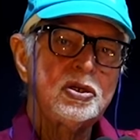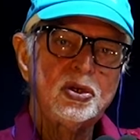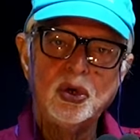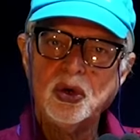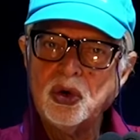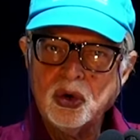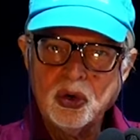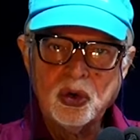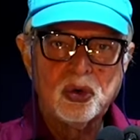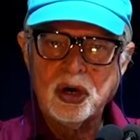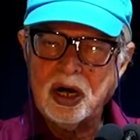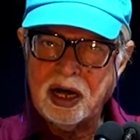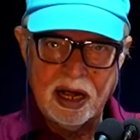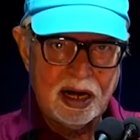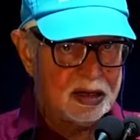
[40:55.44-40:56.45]
you
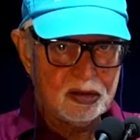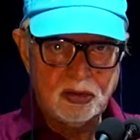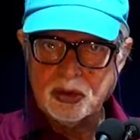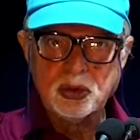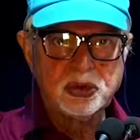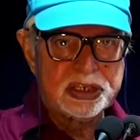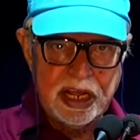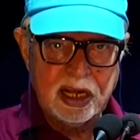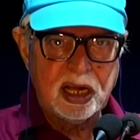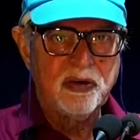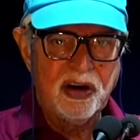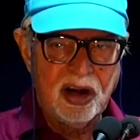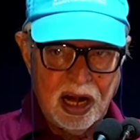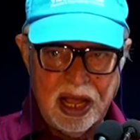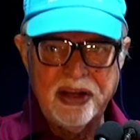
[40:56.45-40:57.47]
are to take
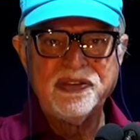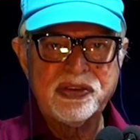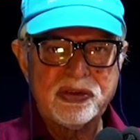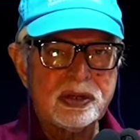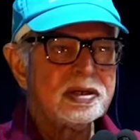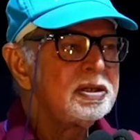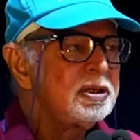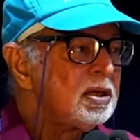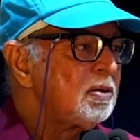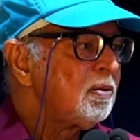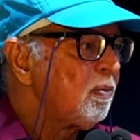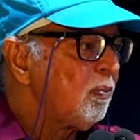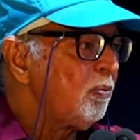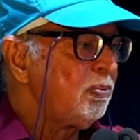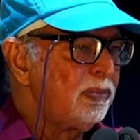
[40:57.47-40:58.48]
our lives,
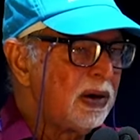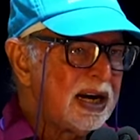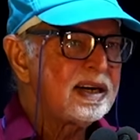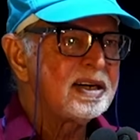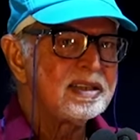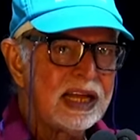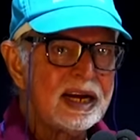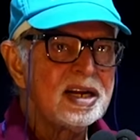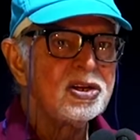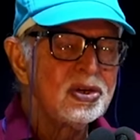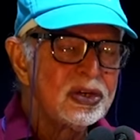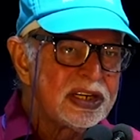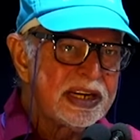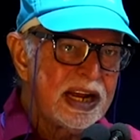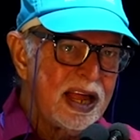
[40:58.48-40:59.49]
but then
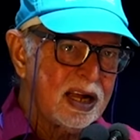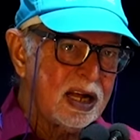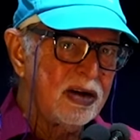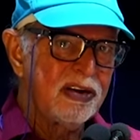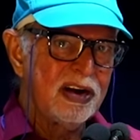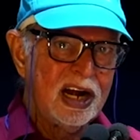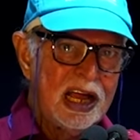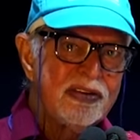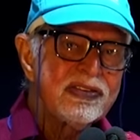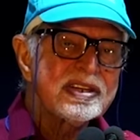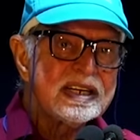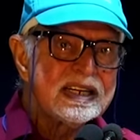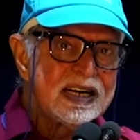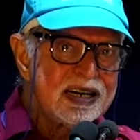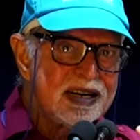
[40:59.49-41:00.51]
you take our lives
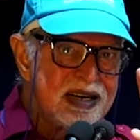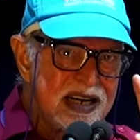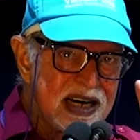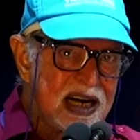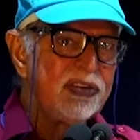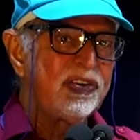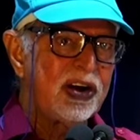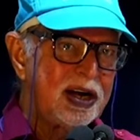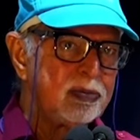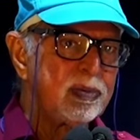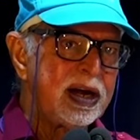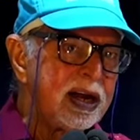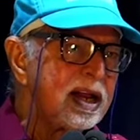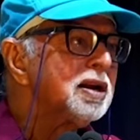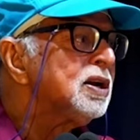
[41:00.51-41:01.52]
in a dignified
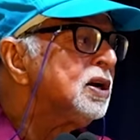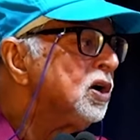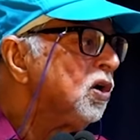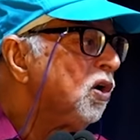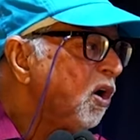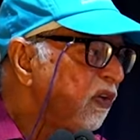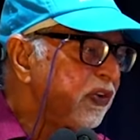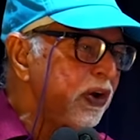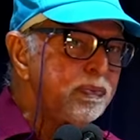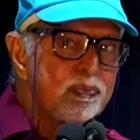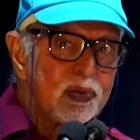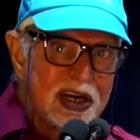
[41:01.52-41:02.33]
manner of a